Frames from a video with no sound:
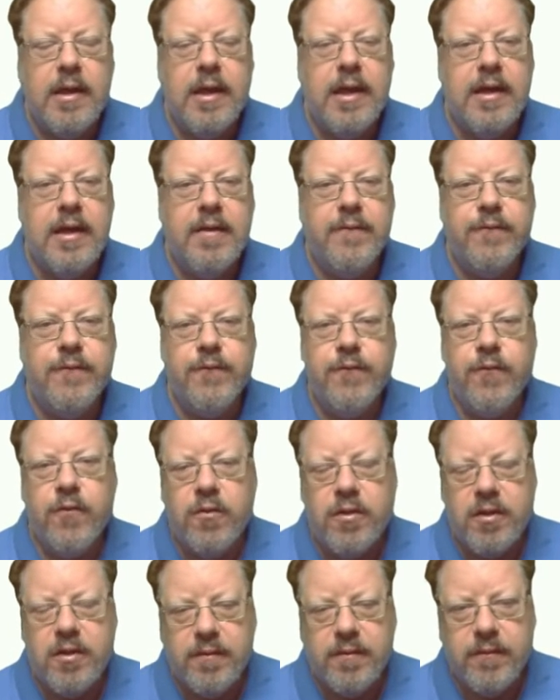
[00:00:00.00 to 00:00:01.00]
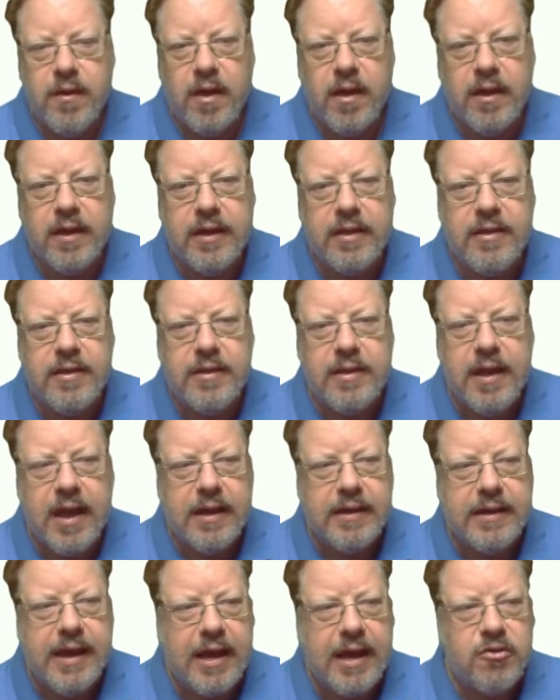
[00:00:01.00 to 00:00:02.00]
first of all, it's
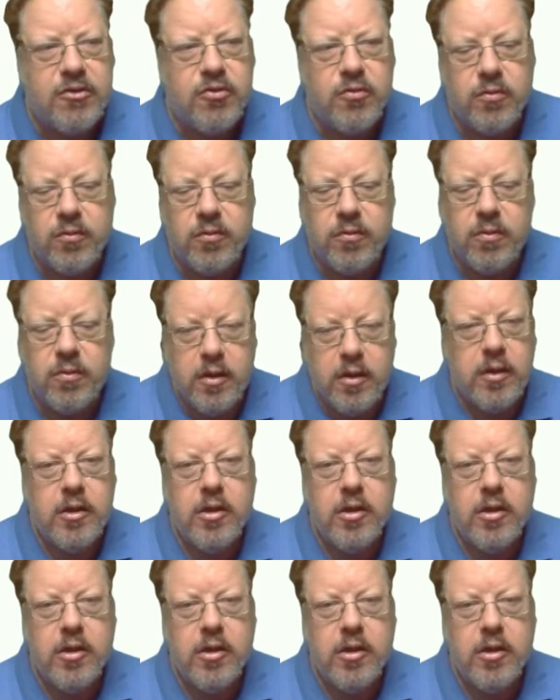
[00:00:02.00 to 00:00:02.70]
not natural.